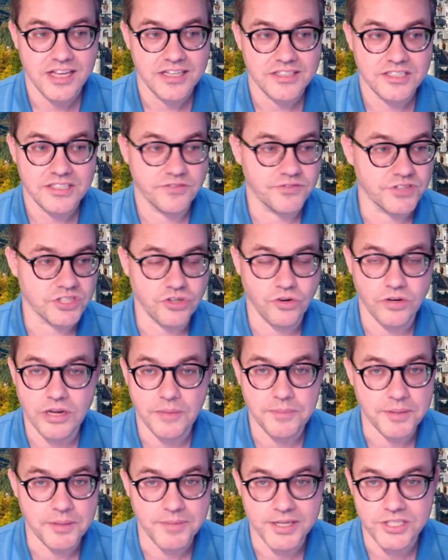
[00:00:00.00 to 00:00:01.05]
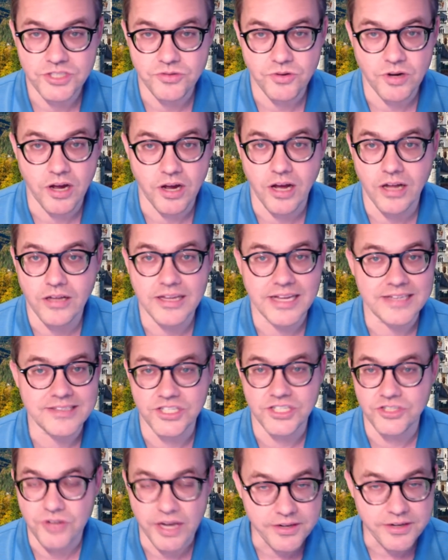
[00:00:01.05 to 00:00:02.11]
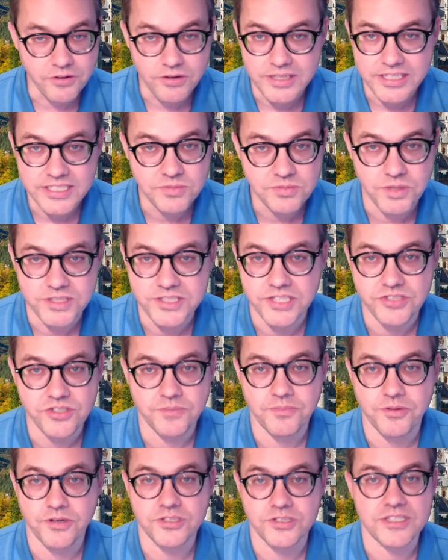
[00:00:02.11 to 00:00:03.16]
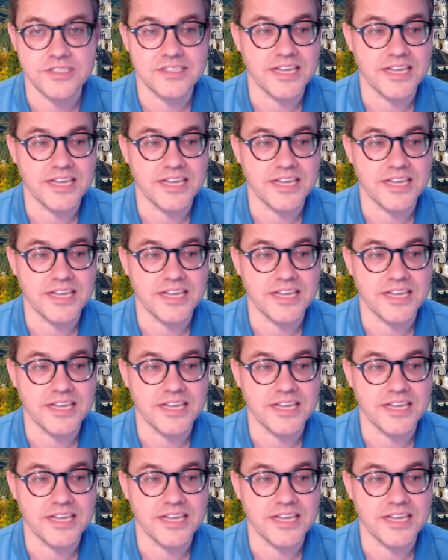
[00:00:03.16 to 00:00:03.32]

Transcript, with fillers: So if you're showing up in Montreal as a general Express Entry person,